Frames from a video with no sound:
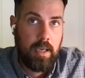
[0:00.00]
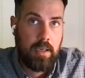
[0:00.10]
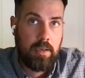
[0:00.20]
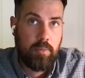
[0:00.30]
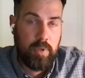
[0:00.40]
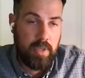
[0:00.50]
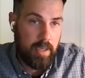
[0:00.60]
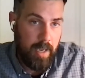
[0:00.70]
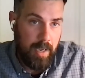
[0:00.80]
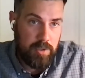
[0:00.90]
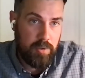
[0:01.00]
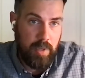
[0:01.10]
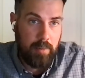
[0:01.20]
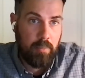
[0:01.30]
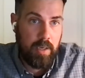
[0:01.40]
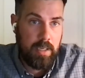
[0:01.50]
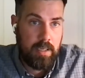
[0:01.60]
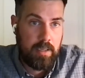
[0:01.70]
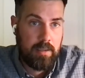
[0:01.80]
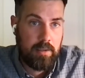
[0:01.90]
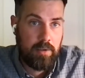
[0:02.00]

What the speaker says: And when they hand you that money,